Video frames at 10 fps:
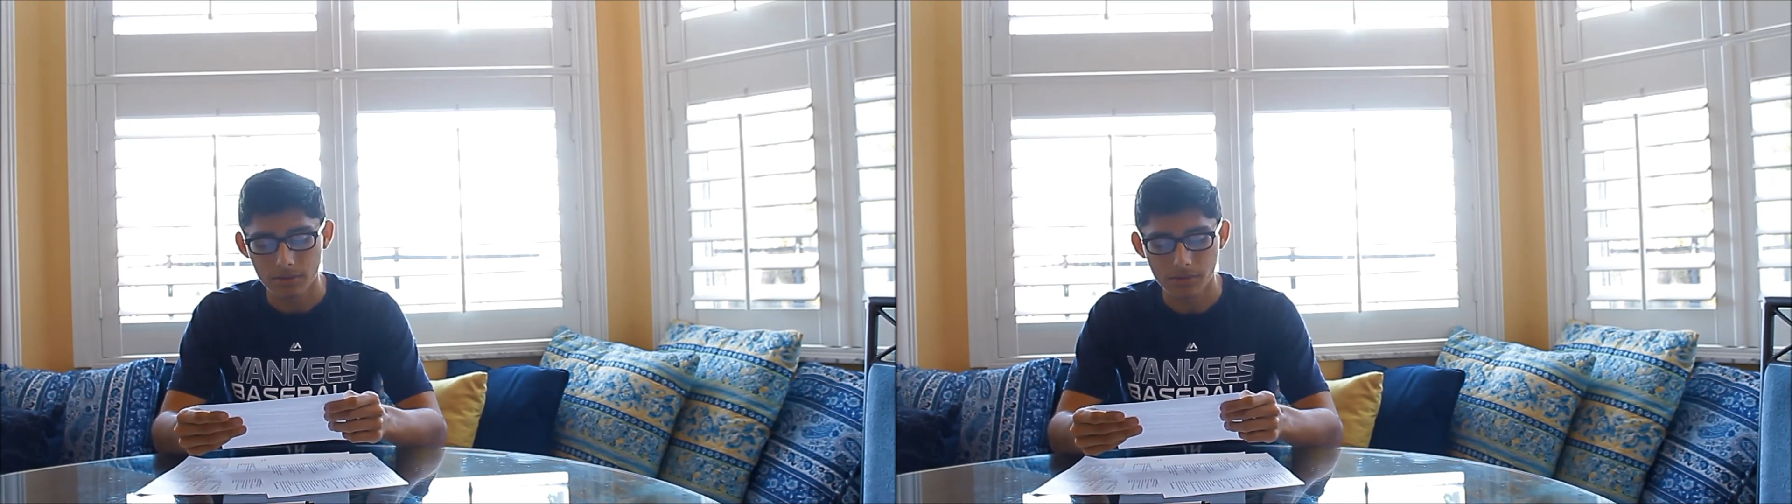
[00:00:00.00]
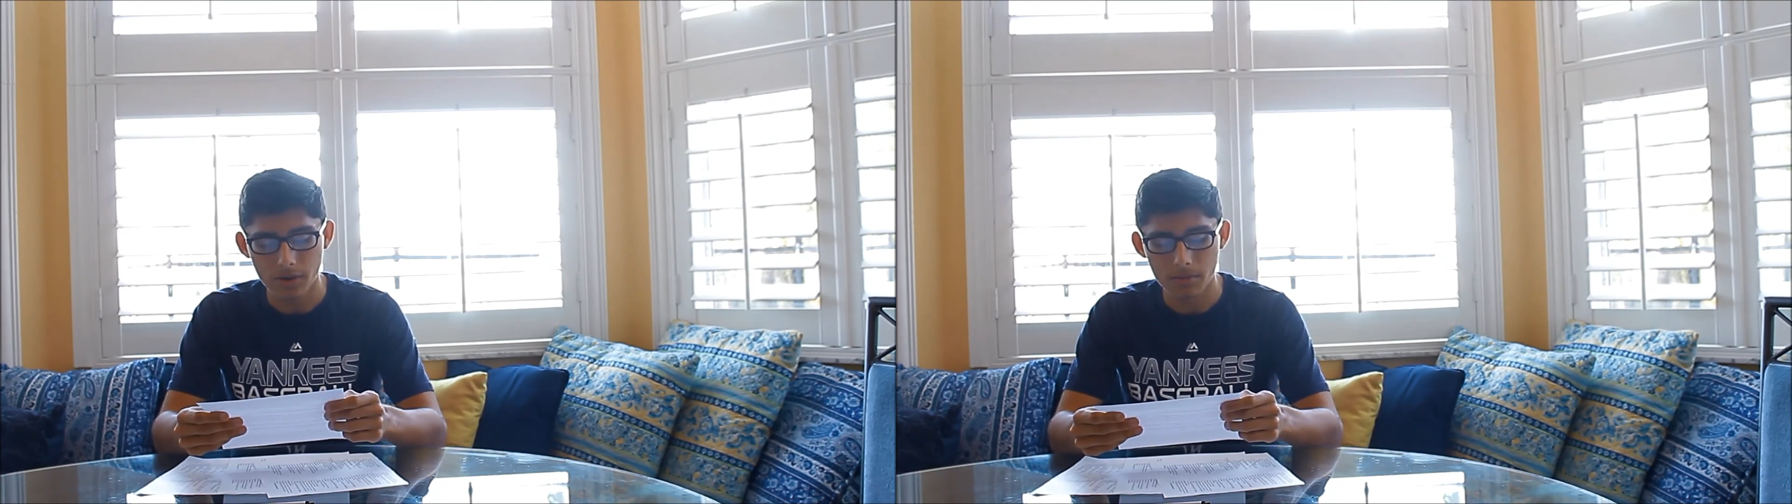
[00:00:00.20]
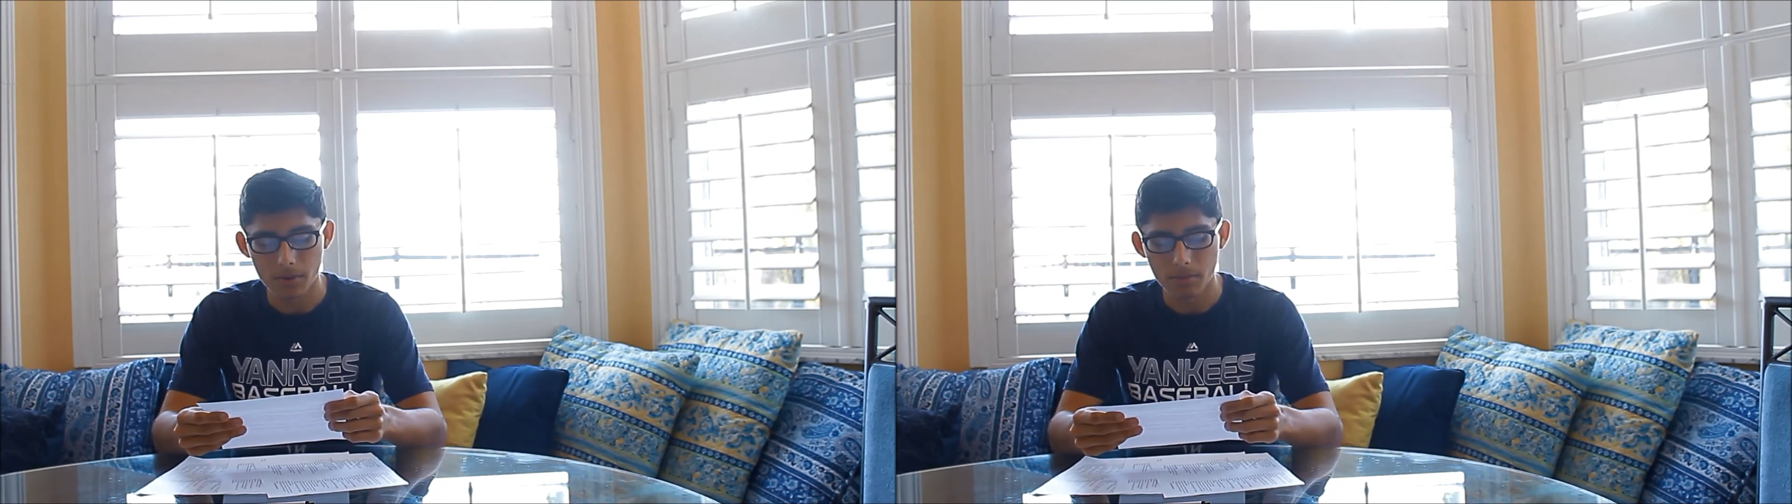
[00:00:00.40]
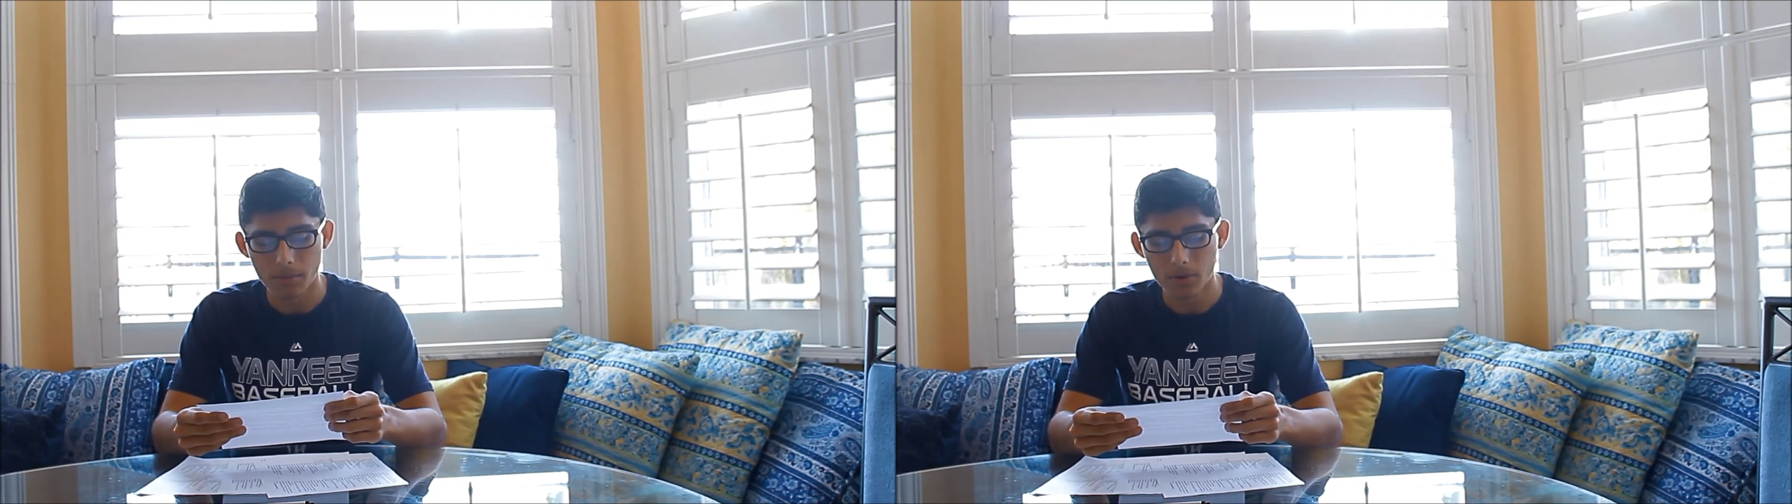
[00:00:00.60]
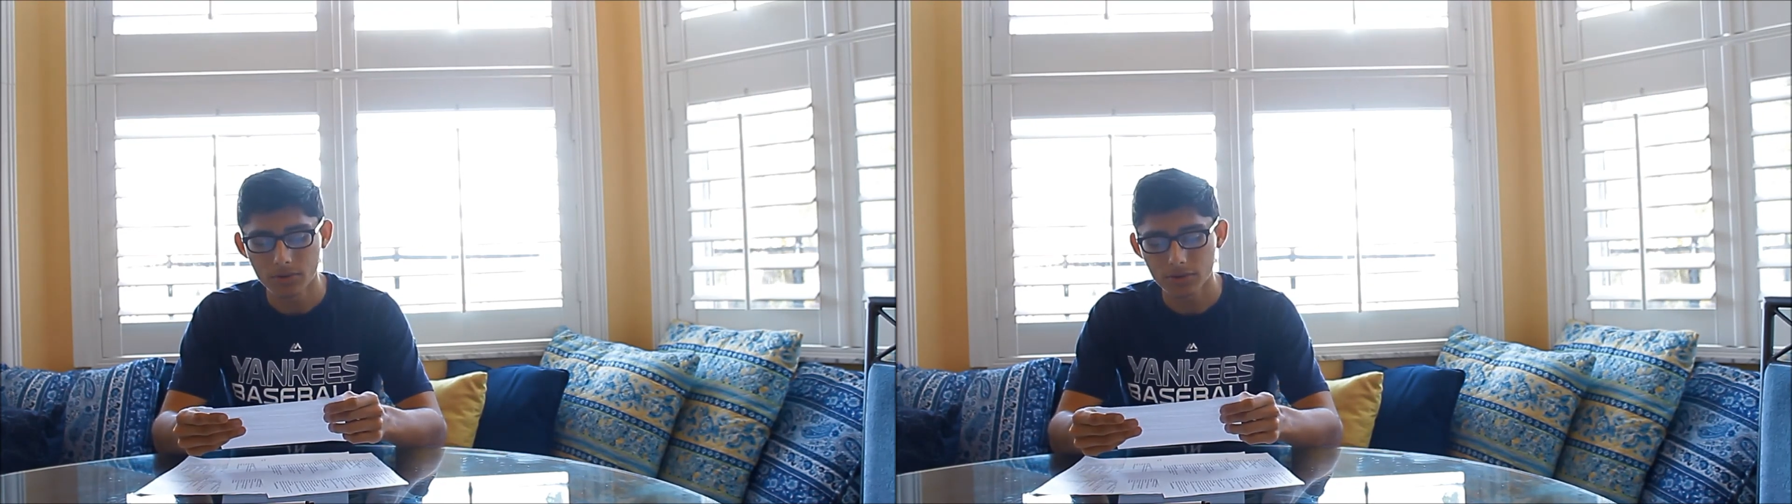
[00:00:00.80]
from
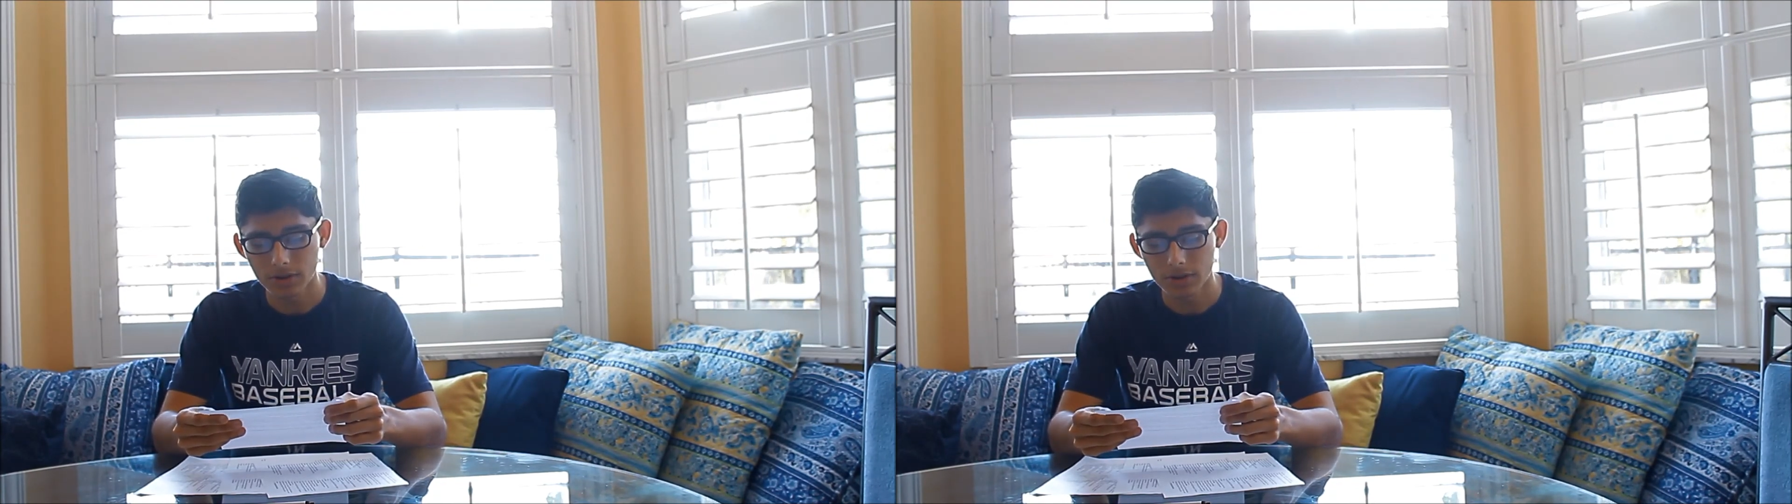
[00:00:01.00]
most